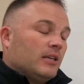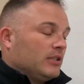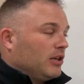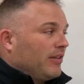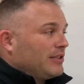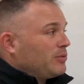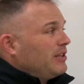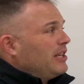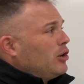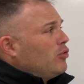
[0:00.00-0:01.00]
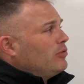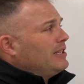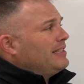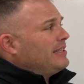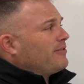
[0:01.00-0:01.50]
So that's really the
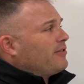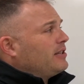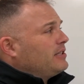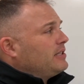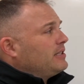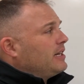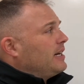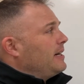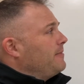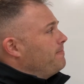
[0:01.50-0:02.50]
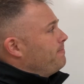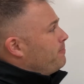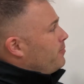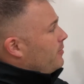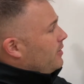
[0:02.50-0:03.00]
only difference
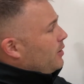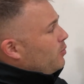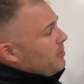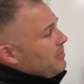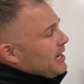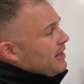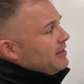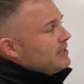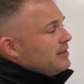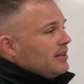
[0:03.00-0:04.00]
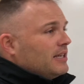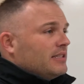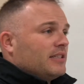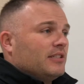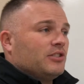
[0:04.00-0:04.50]
that wouldn't be on this
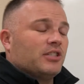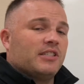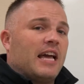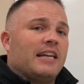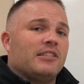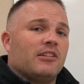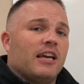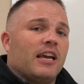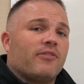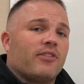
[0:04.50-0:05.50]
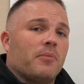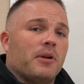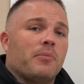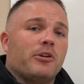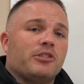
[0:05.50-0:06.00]
list, is just that delay from an
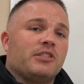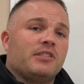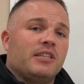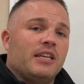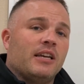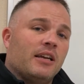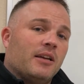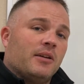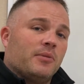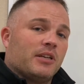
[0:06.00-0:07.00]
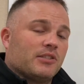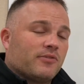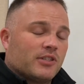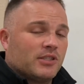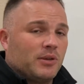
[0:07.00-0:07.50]
emergency, because the
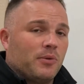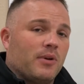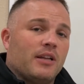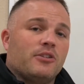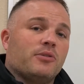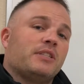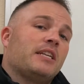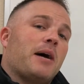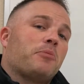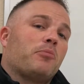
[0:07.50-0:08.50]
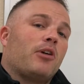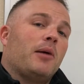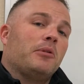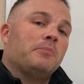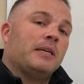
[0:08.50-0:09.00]
first thing we want to do is stop the
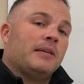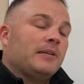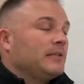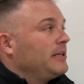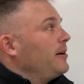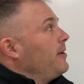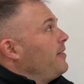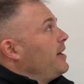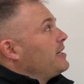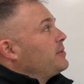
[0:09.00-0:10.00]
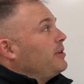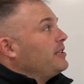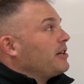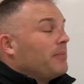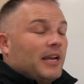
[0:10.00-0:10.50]
problem. So that
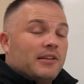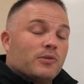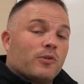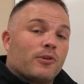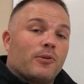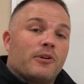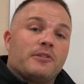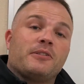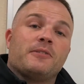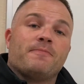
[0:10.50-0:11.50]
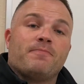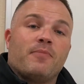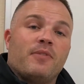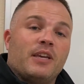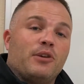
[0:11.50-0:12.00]
explains our maintenance work orders.
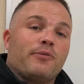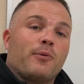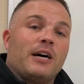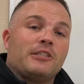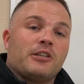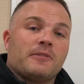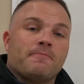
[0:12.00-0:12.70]
Thank you for watching.